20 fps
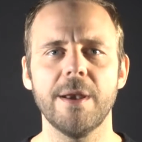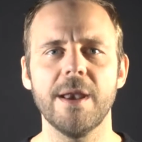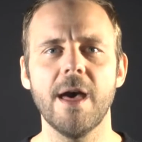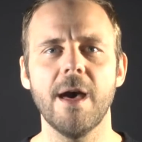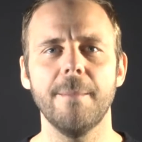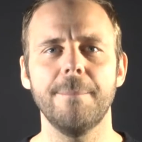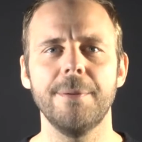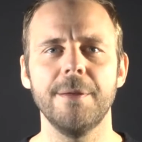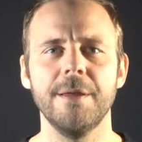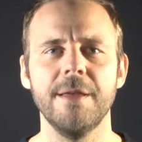
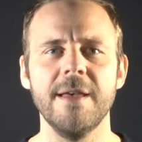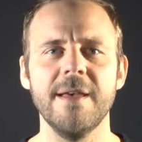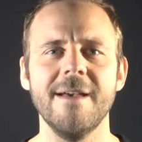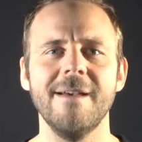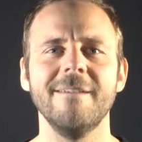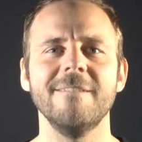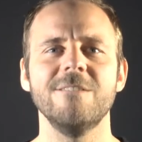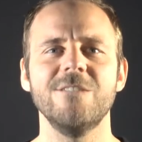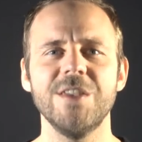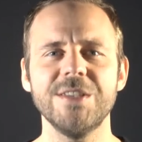up,
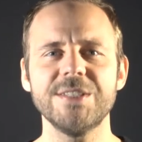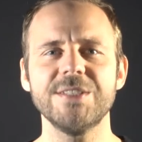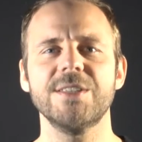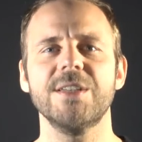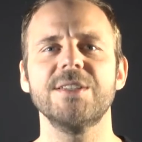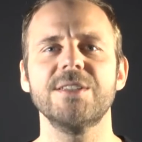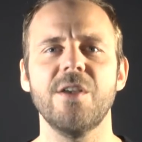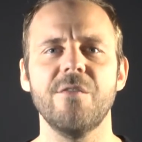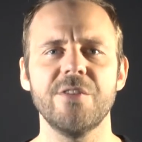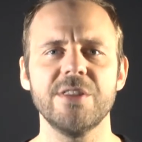
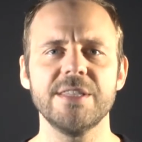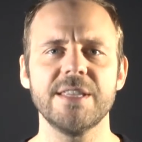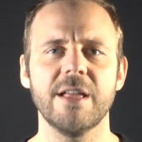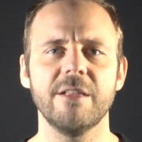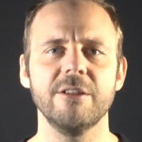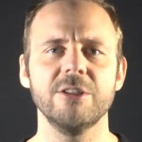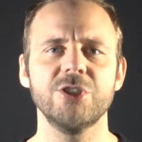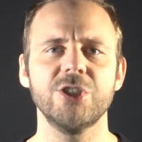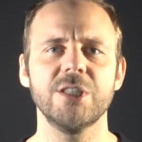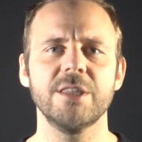vistas of
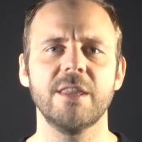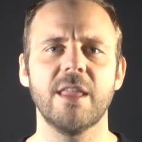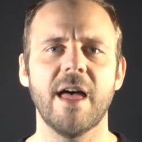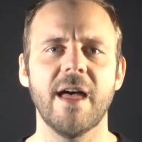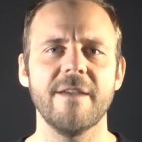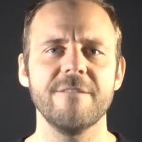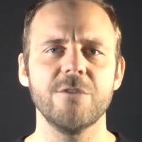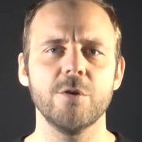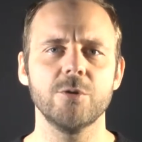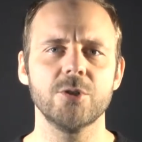intelligent
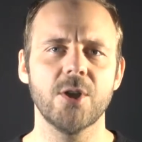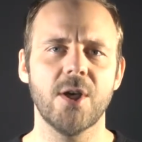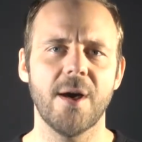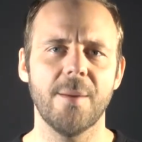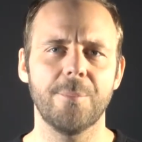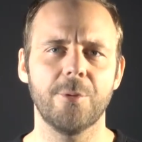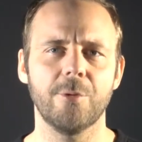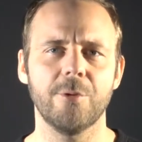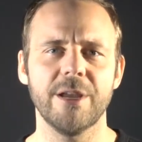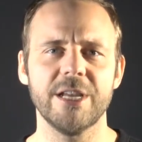life whose
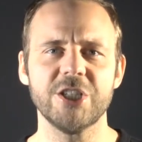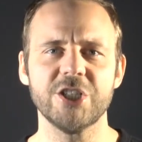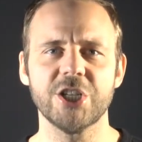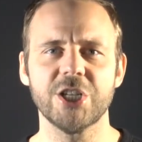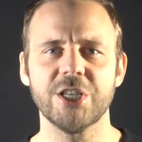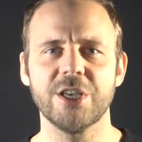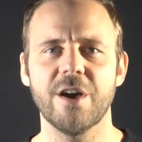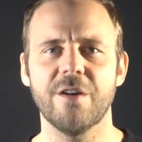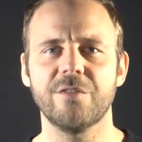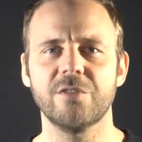
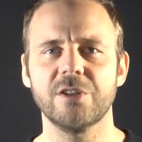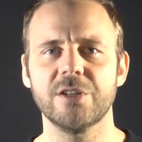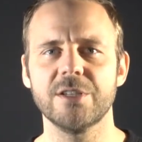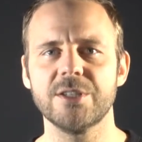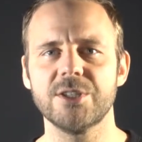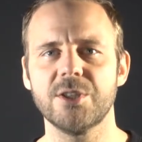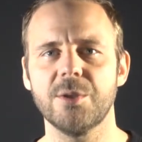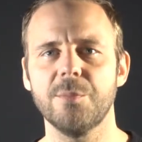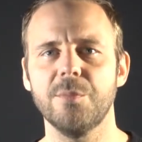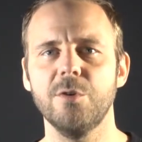operation
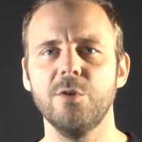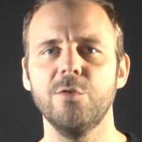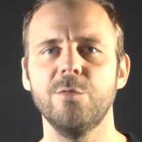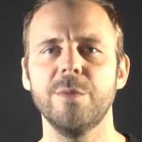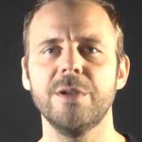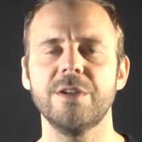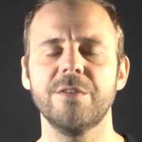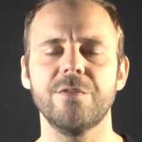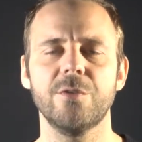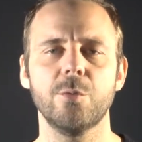governs the
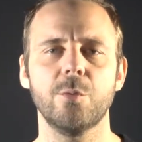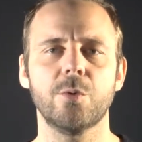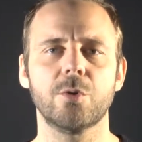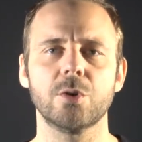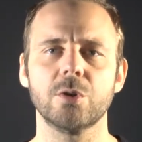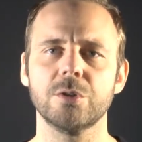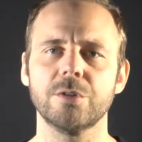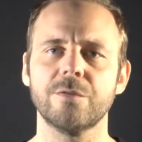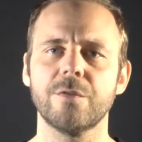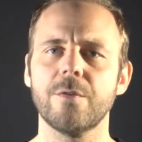movement of the
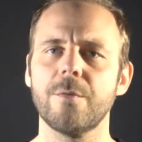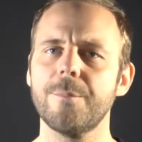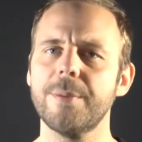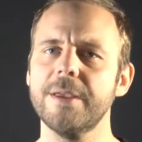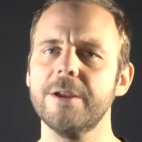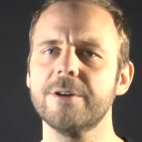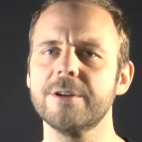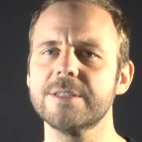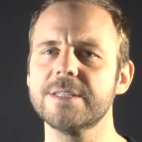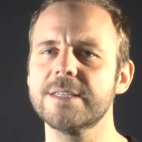world of
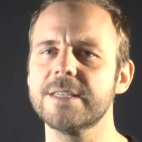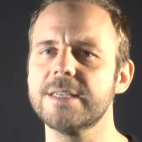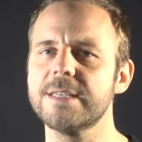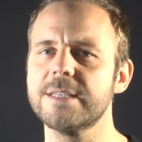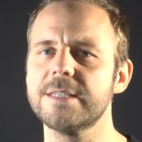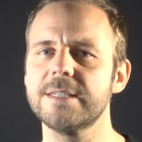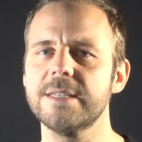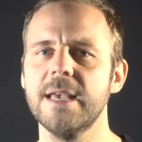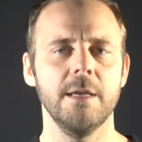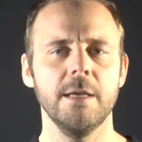
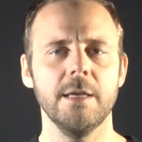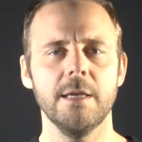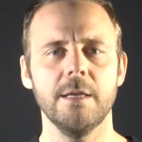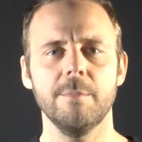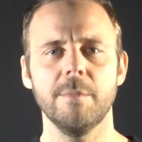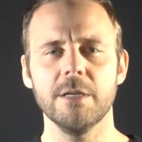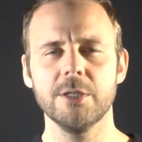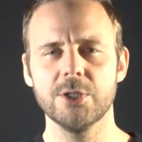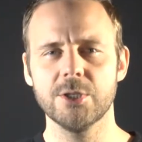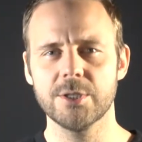appearances in
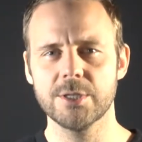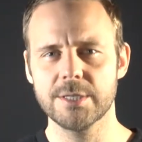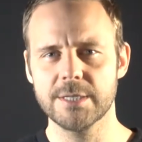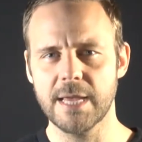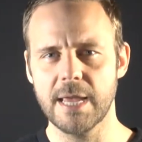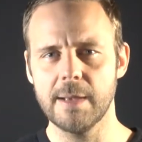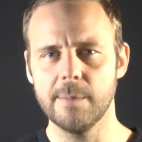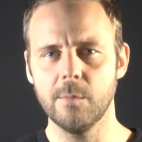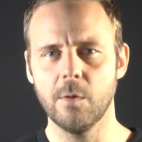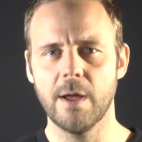much the
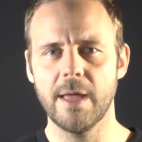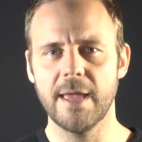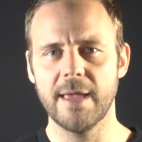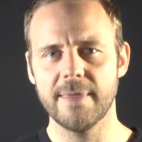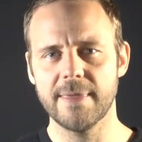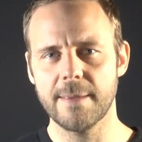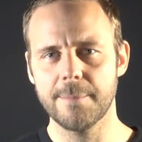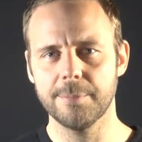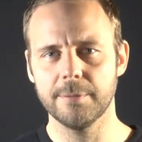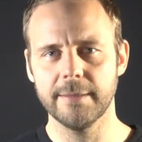same way
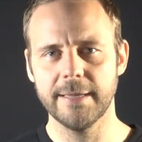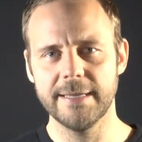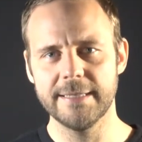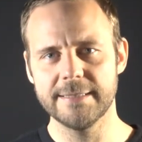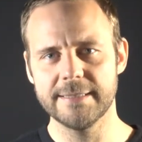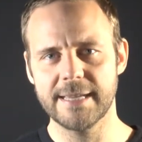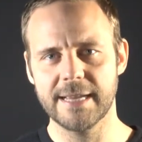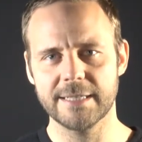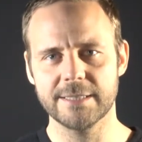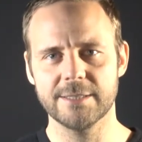that
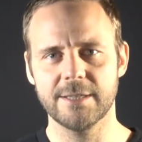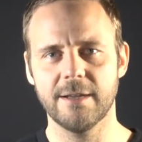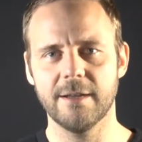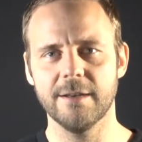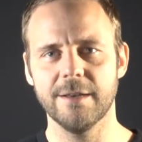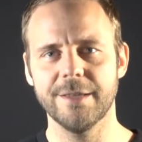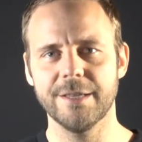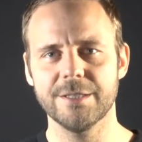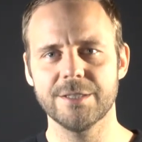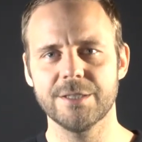plate
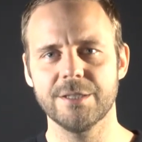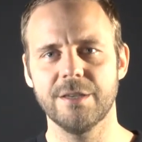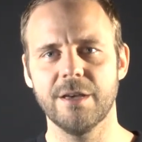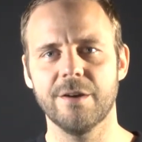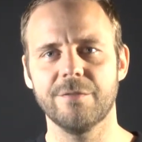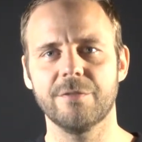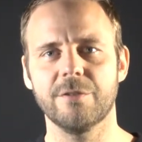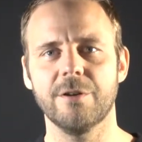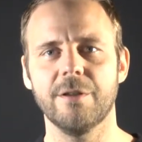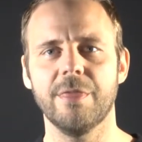tectonics
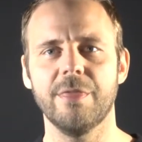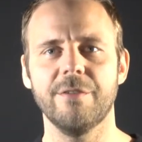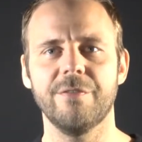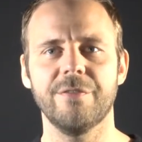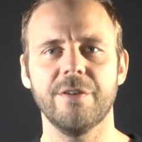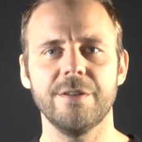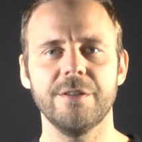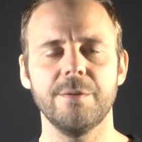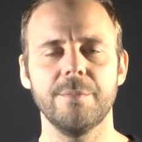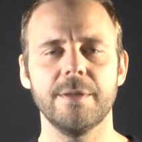govern the
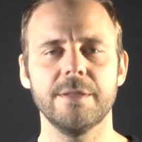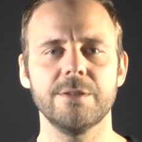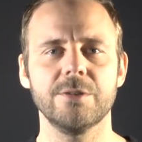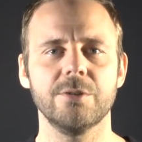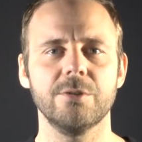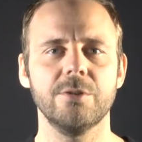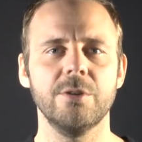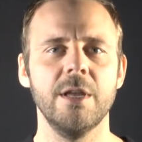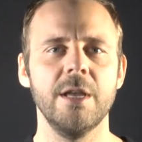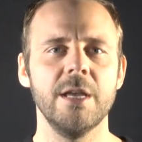
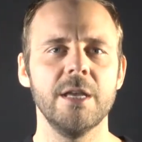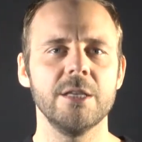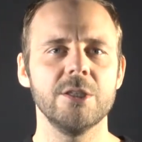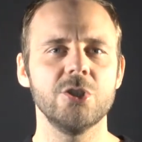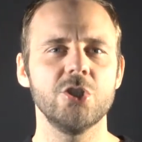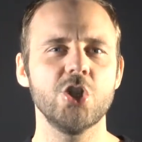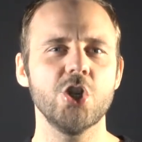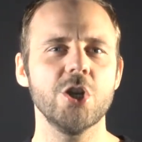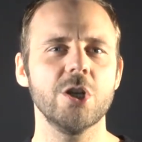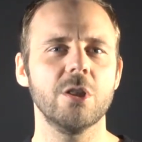fundamental
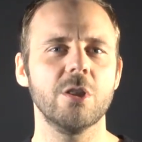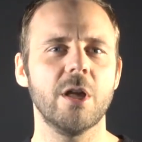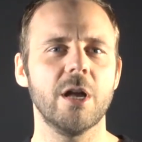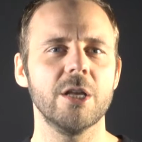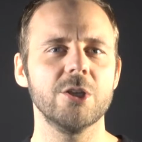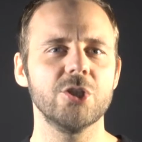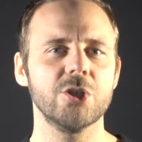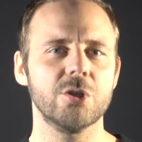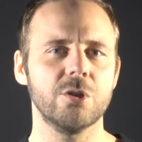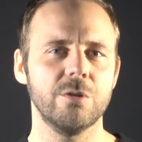
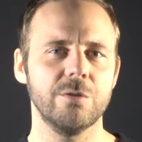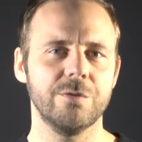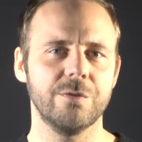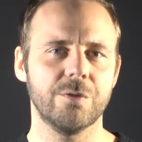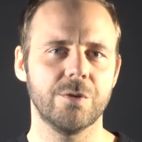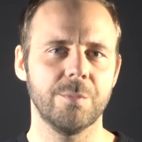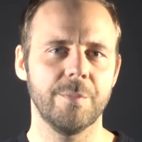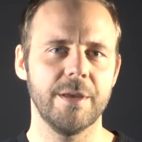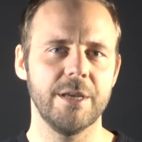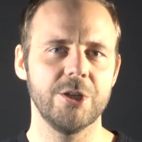geological
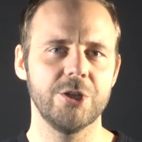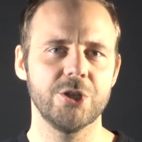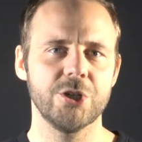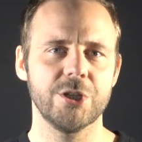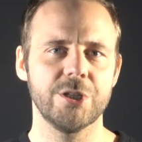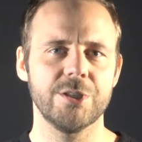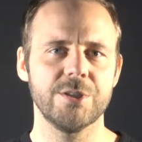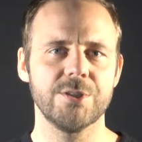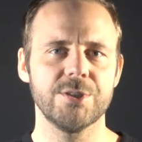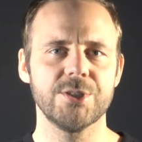
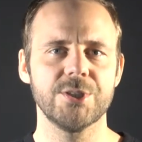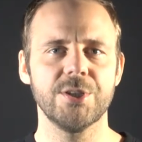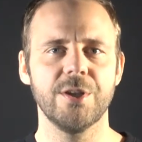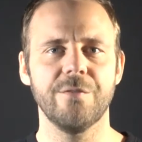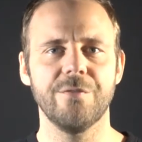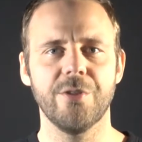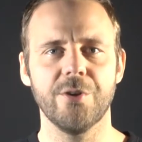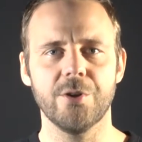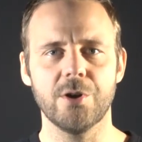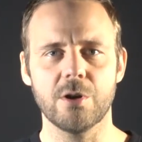formations
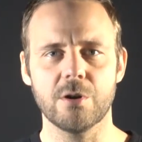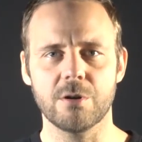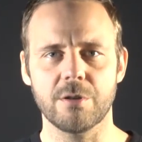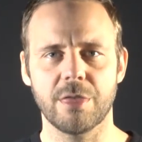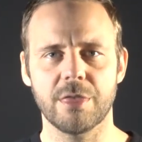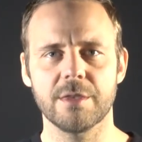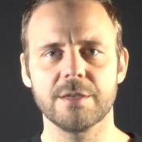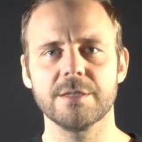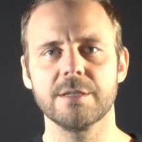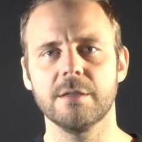of the
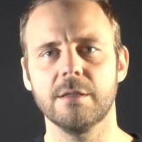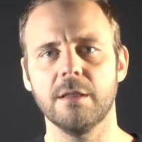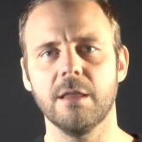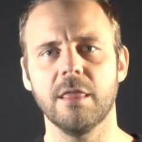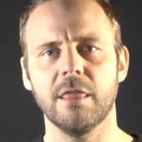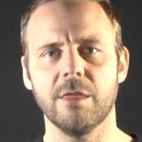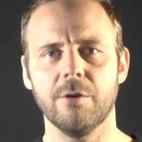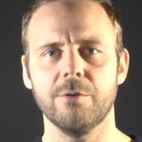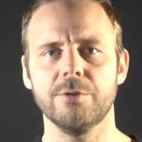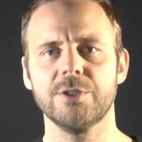Earth's
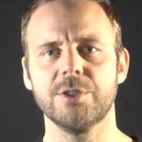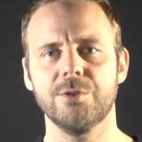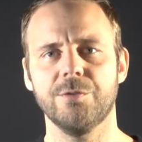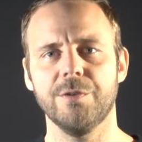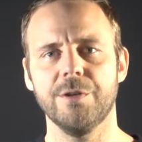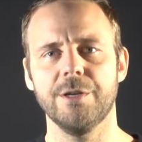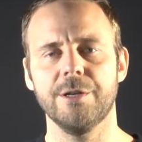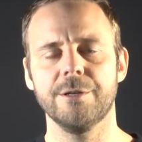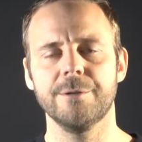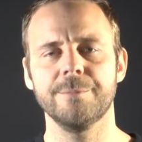
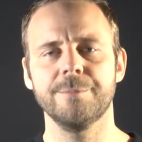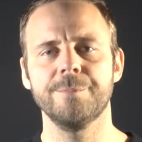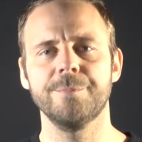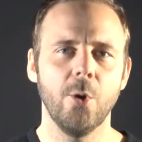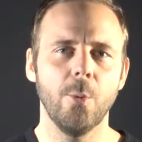lithosphere.